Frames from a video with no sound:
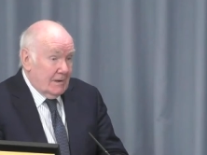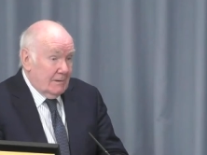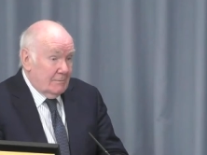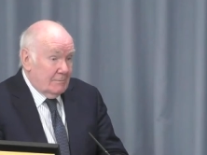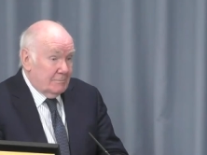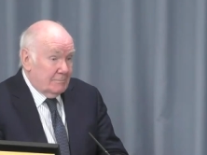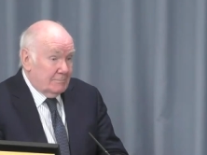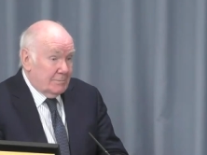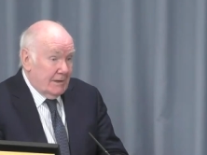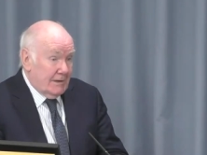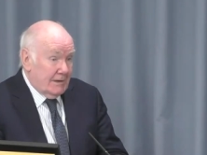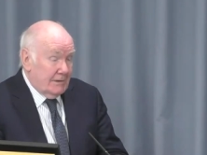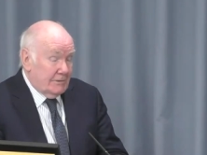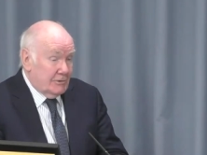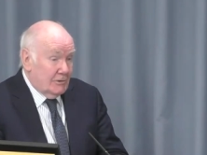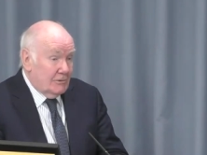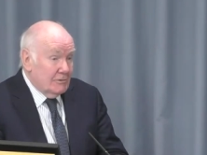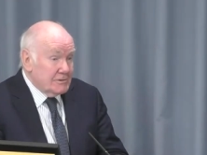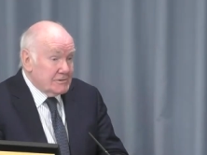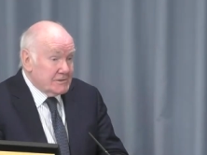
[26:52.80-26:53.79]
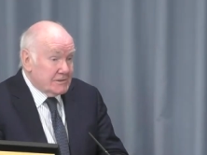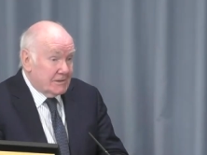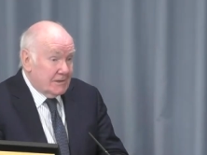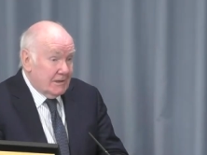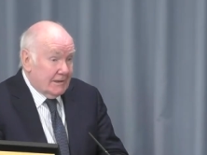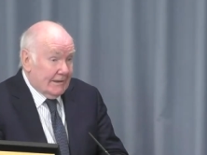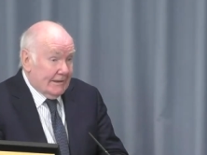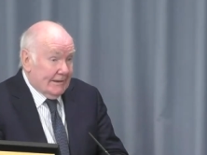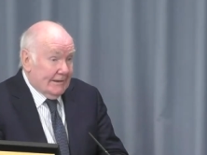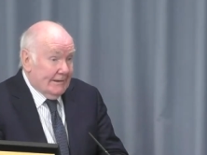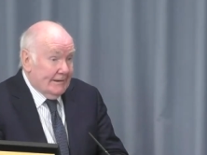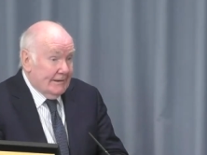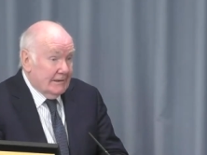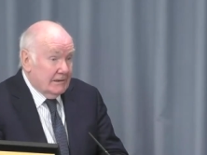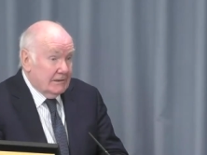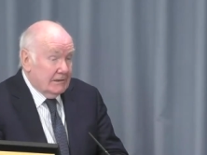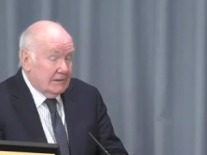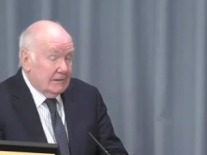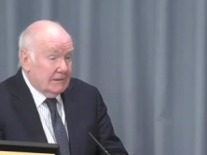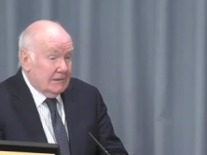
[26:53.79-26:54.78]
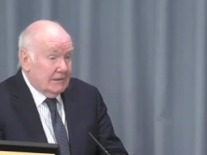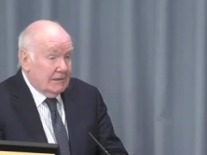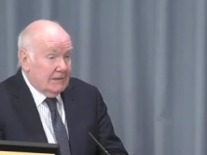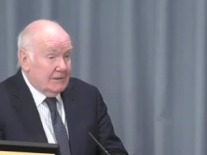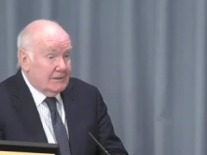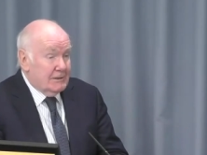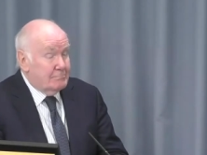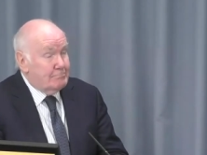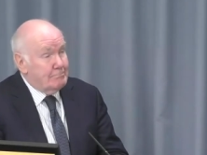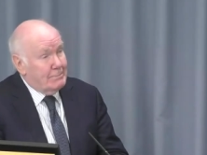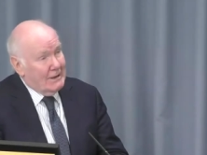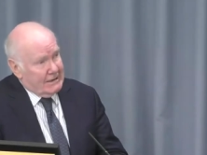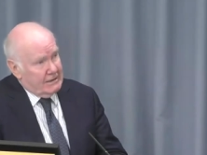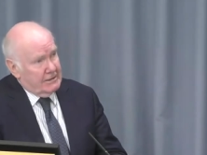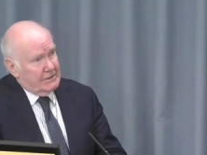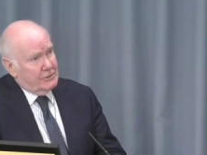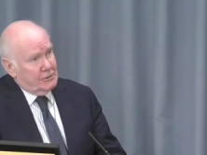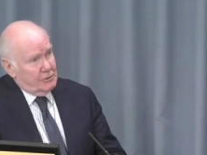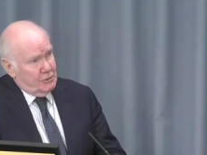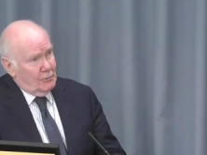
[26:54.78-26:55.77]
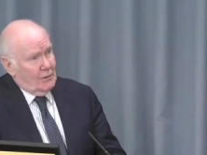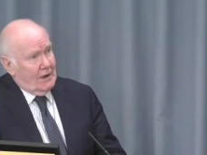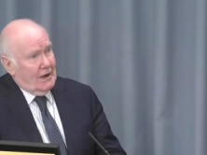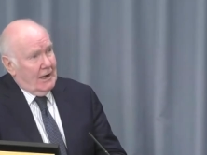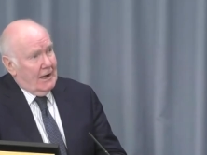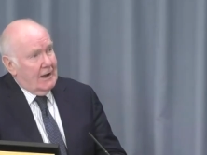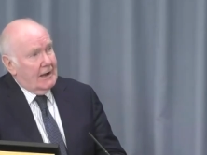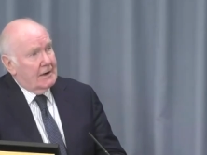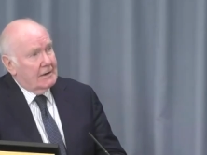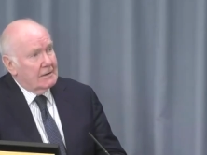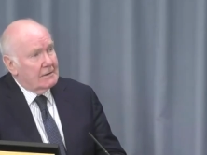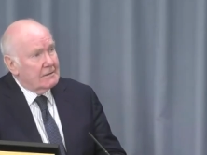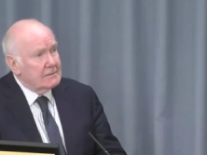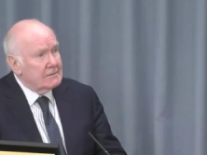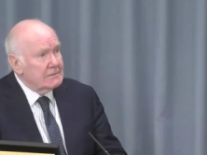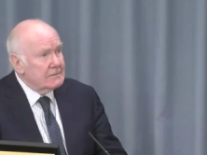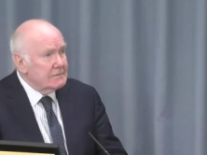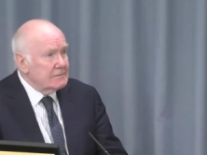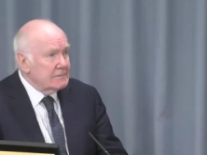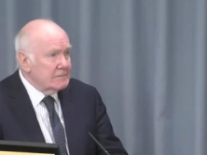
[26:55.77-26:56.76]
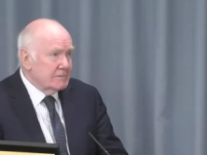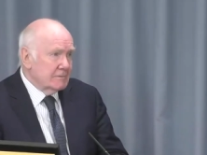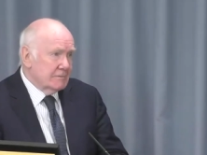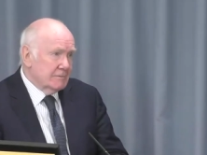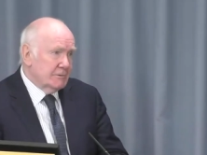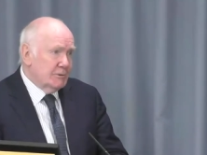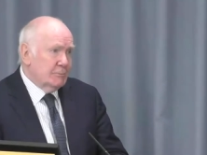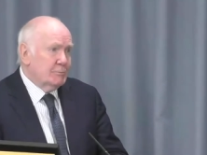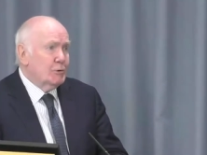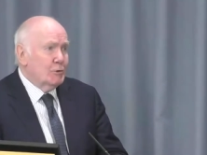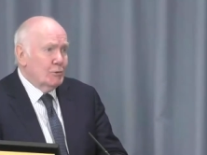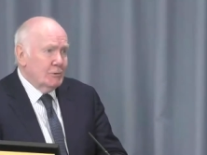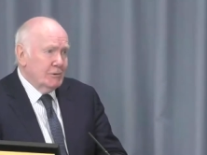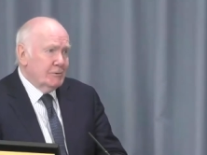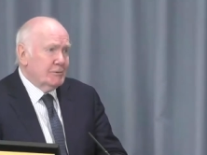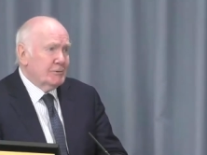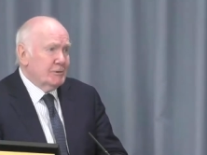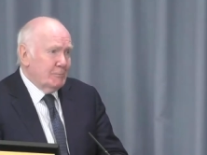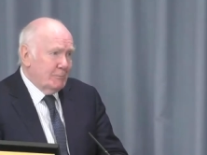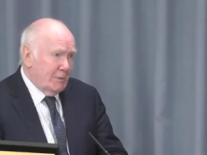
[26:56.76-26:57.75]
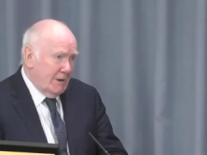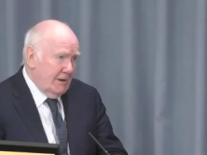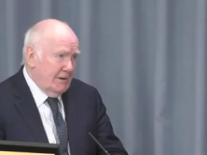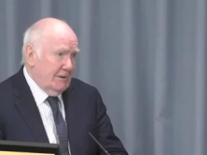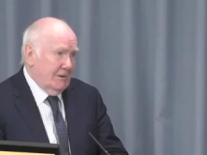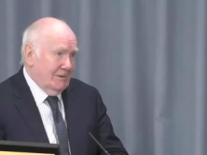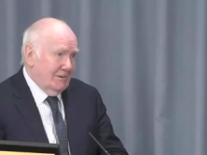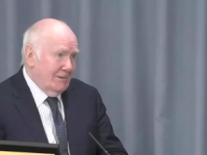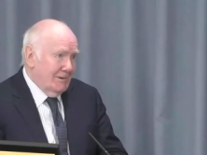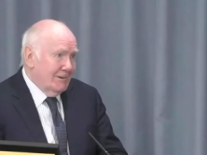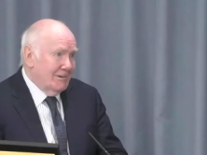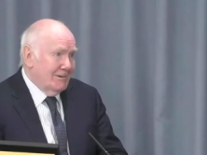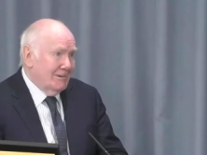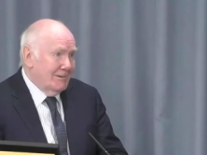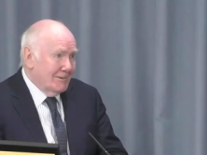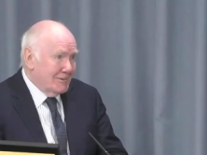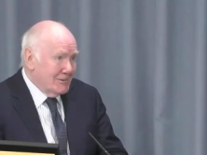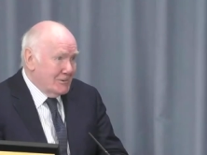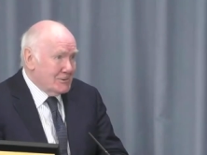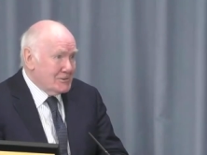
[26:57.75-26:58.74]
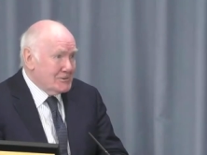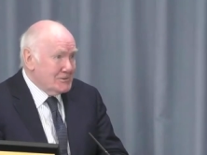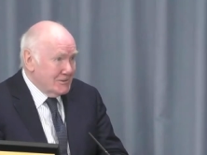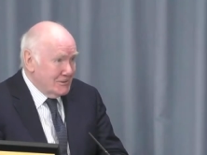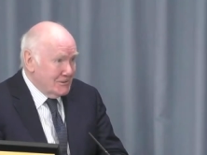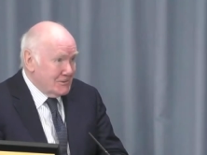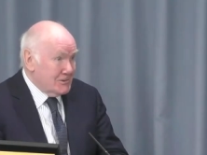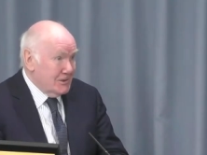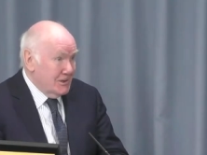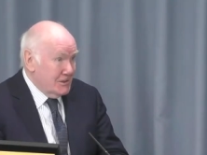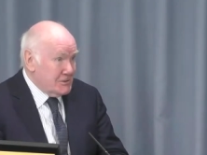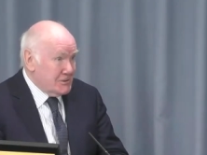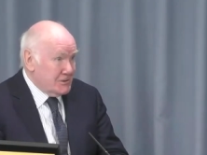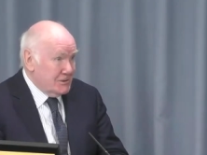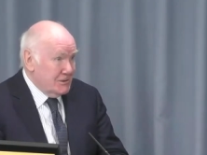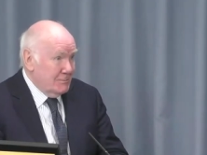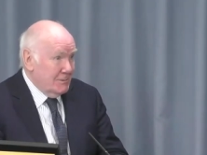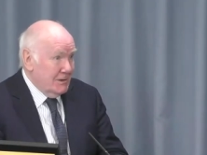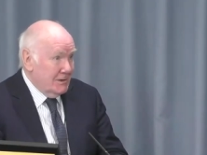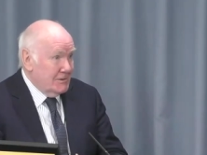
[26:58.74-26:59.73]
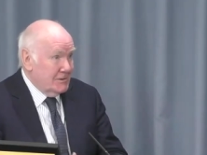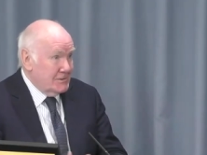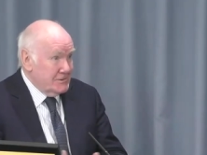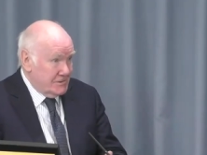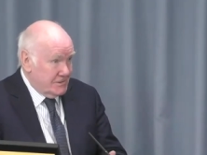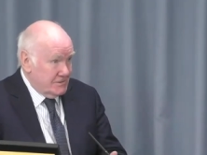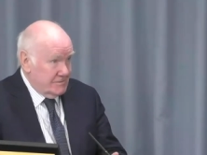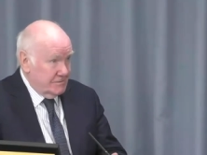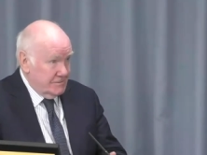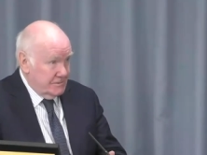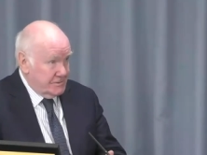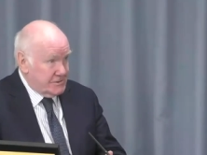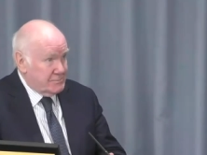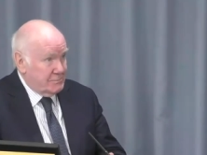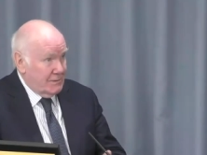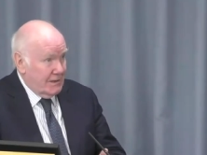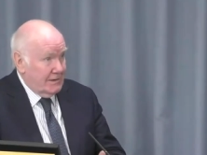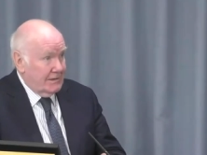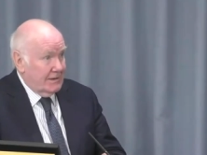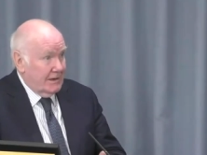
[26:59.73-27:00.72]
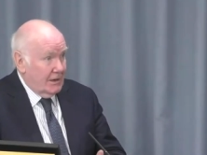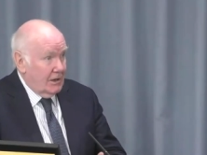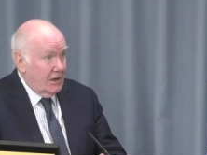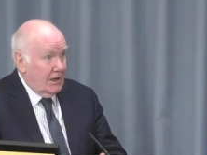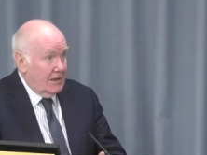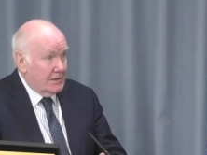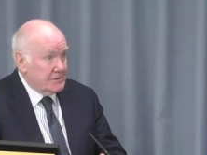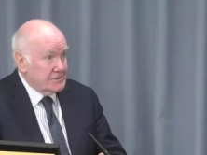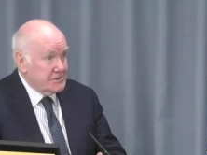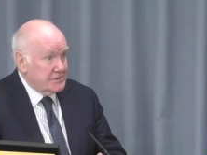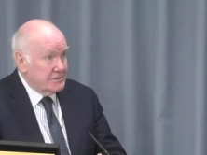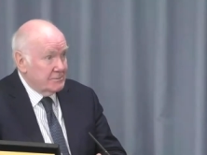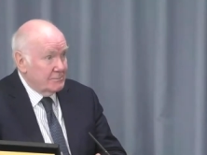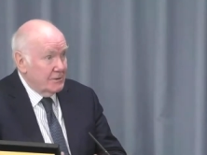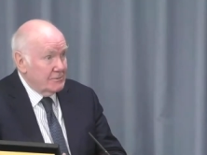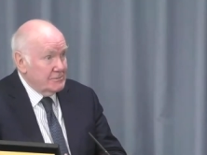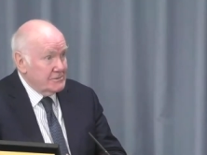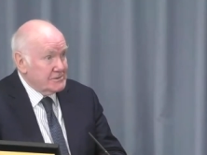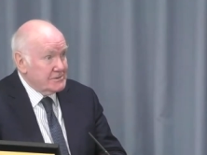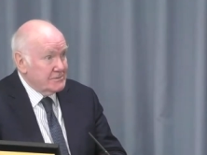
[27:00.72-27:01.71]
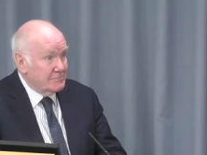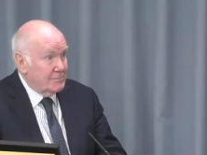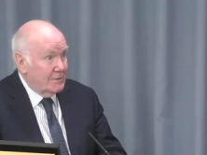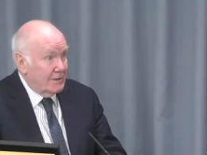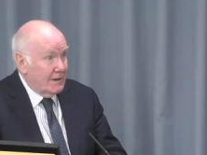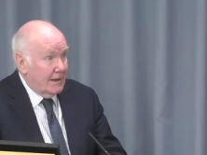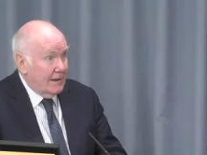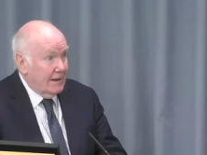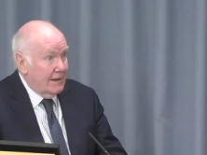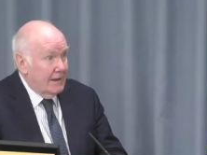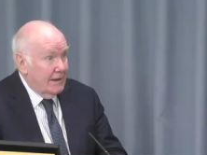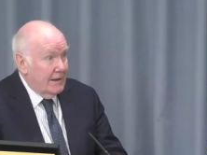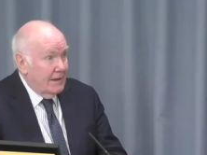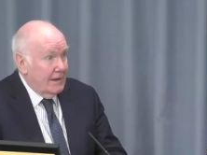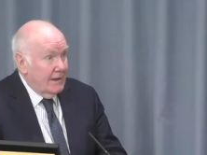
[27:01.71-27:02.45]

uh, paradoxically, the bigger you are, the more you're dependent, of course, on the Treasury because you're spending larger amounts of money.